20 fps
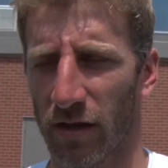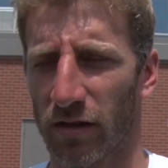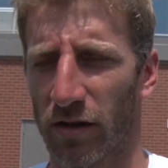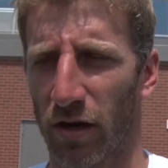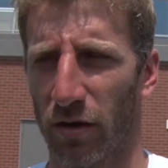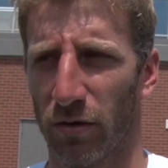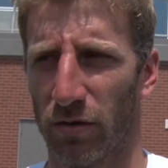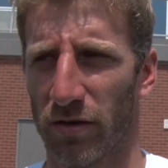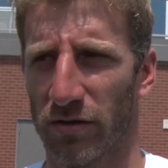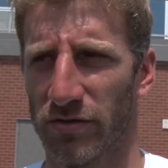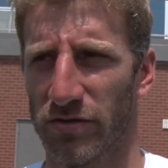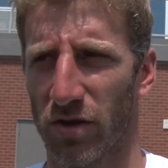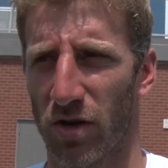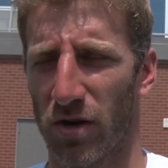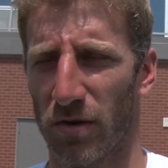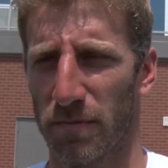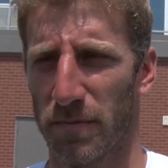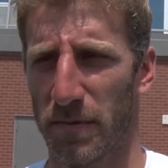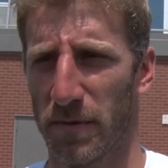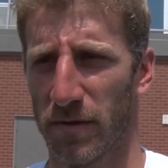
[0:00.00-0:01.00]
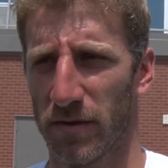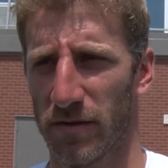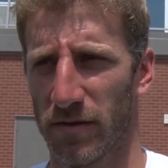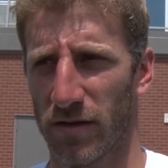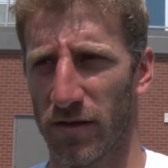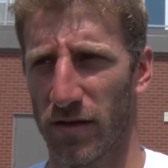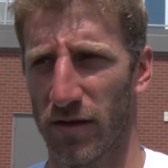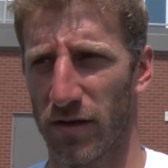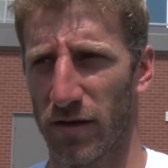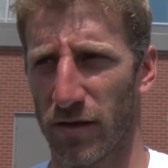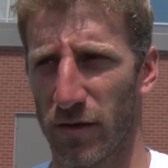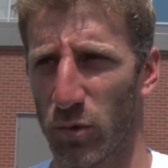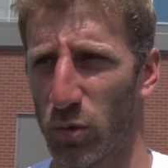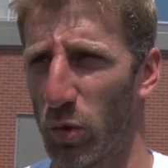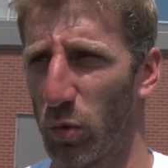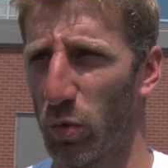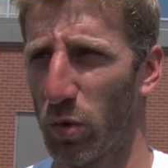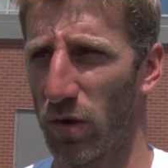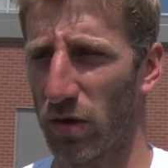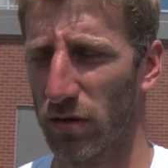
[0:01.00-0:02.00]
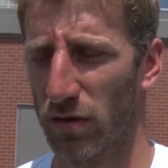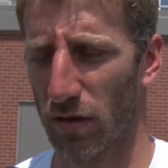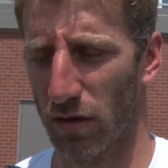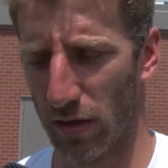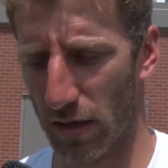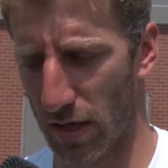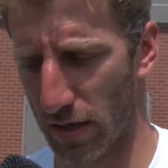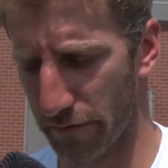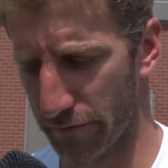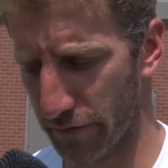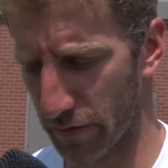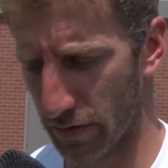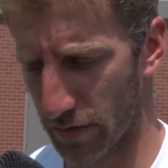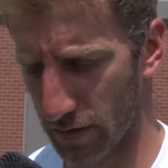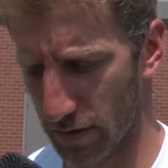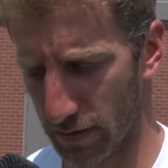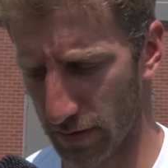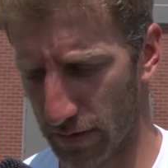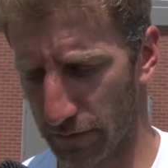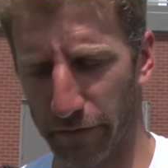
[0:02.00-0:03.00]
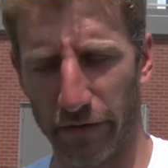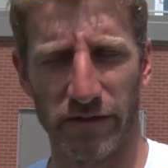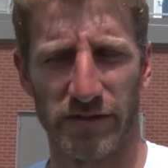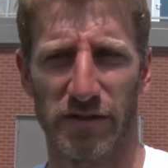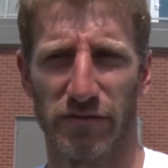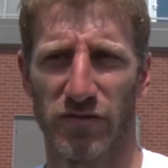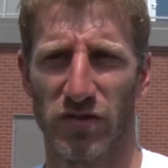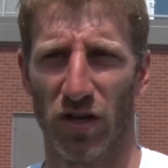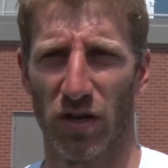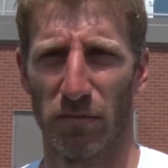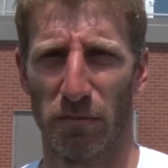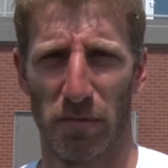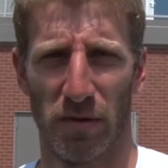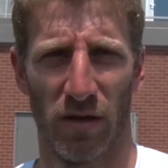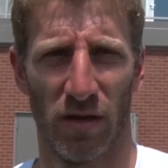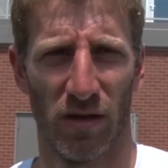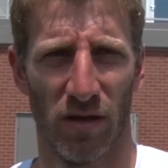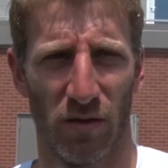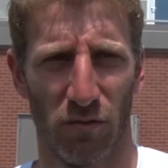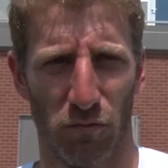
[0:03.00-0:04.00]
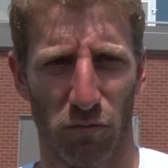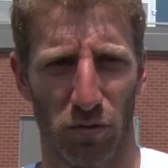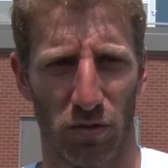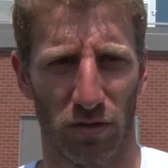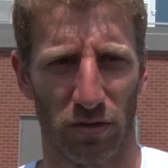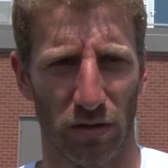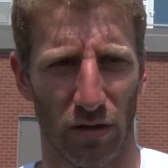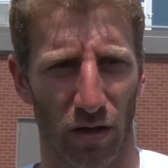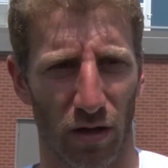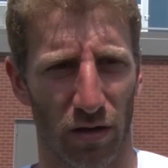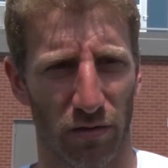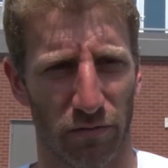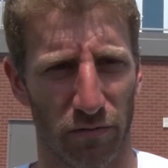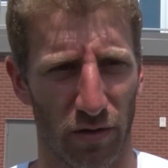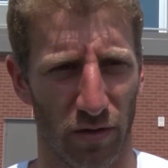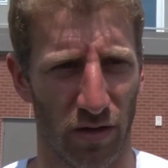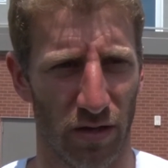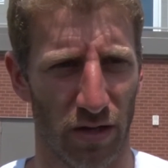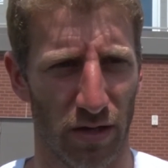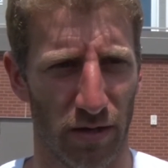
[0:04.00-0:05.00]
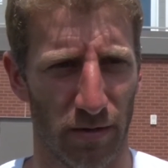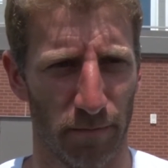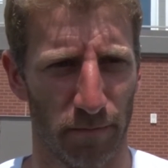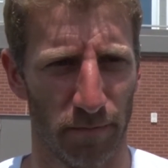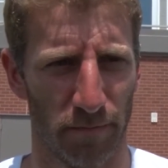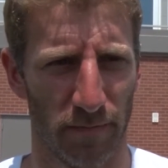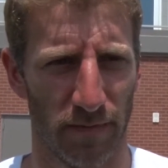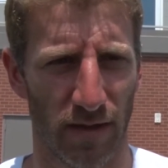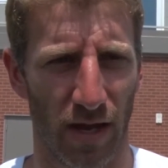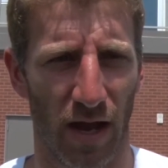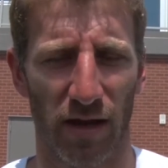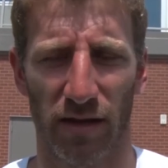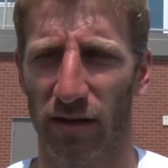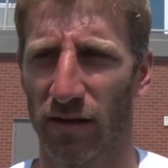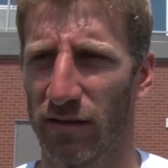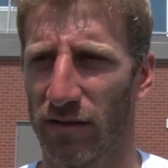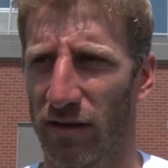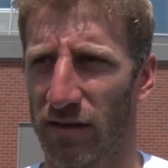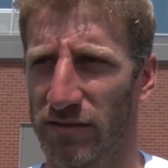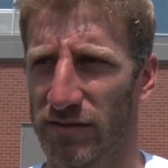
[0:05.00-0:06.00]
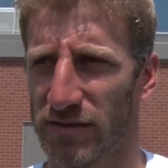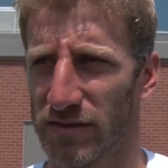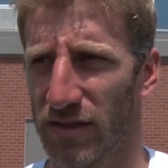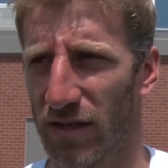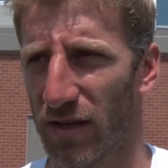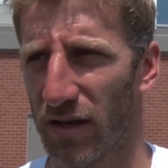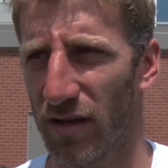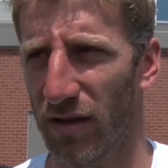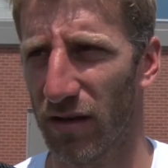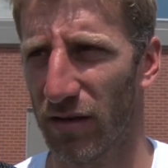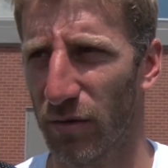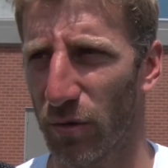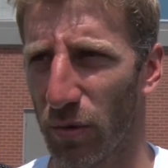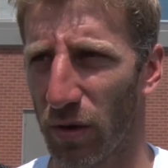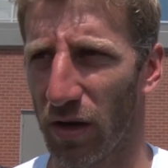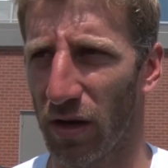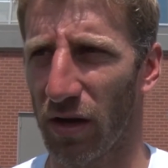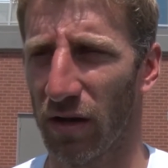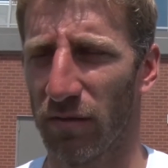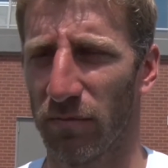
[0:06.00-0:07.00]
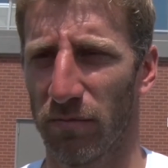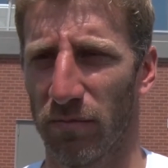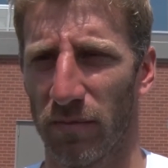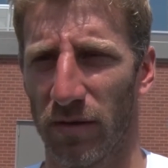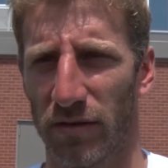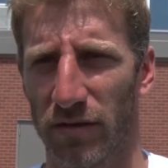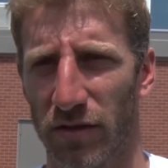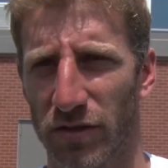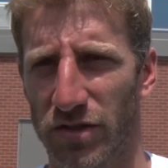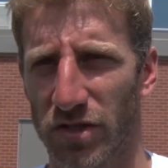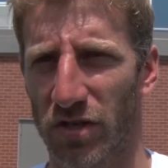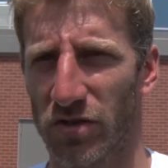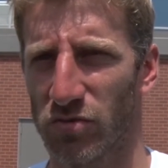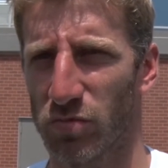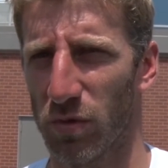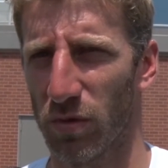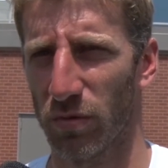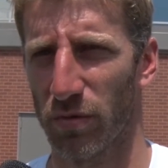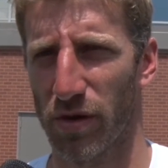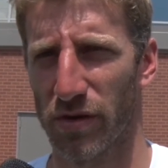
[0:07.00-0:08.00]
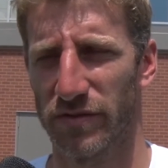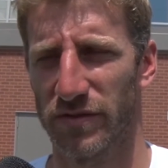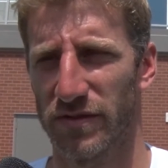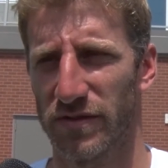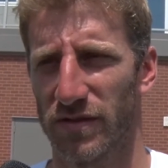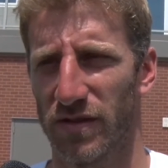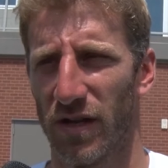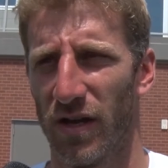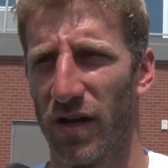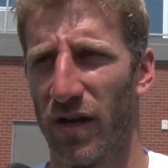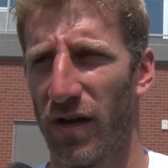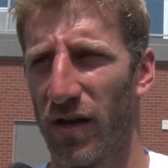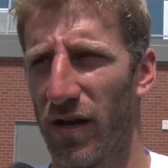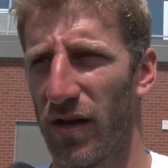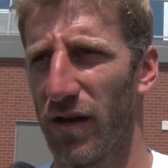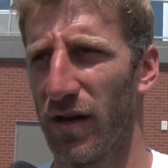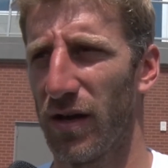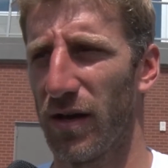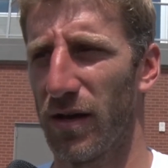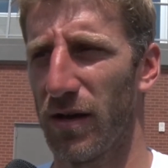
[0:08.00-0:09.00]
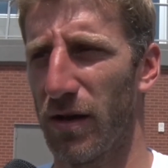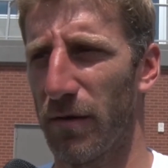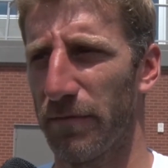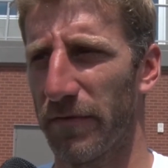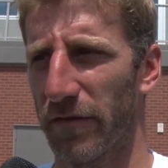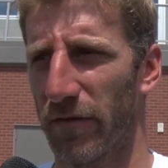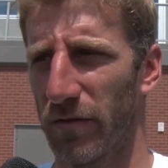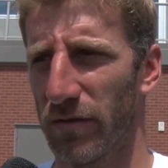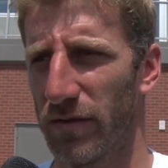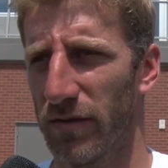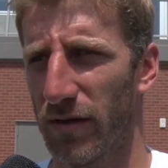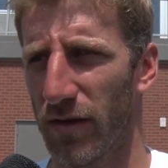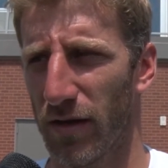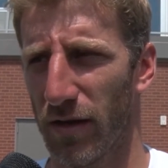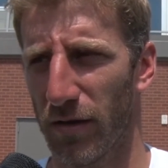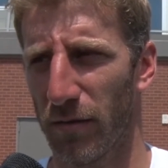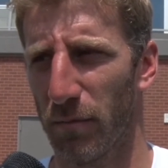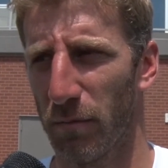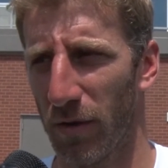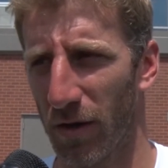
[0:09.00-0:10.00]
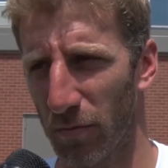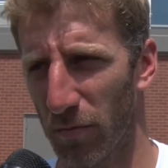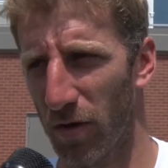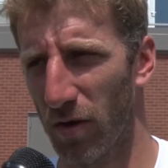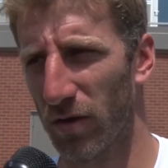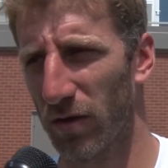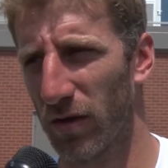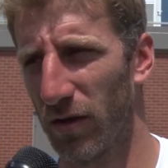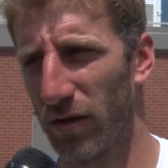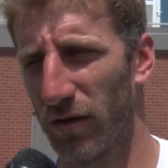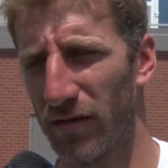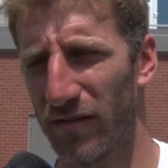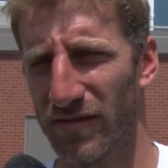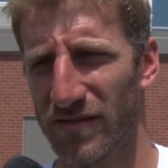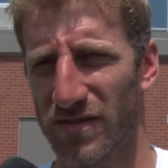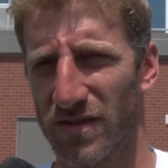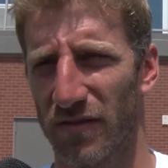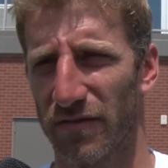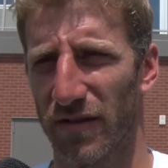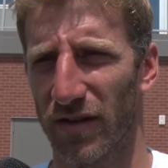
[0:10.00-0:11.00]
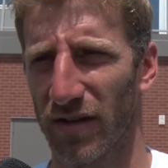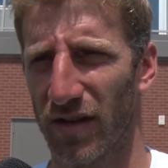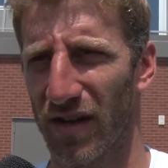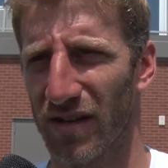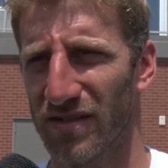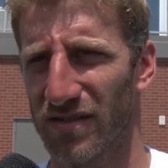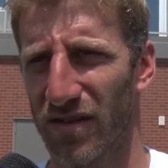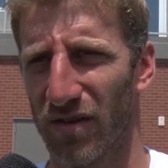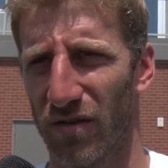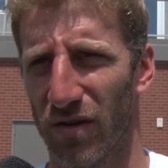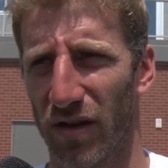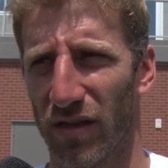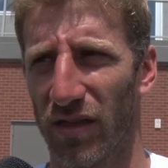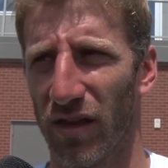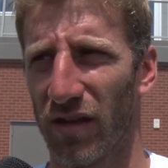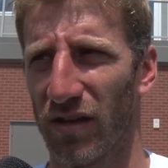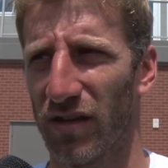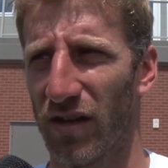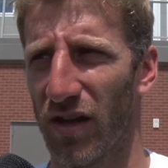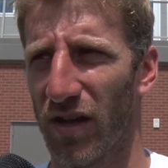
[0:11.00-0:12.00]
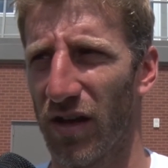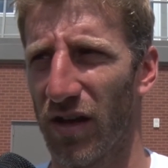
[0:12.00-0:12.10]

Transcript: think they're looking sharp. Uh, we worked a lot of on a uh, defensive shape, worked a lot of on uh, attacking things, uh, creating interchangeable runs uh, up front, main marking, stuff like that. So I think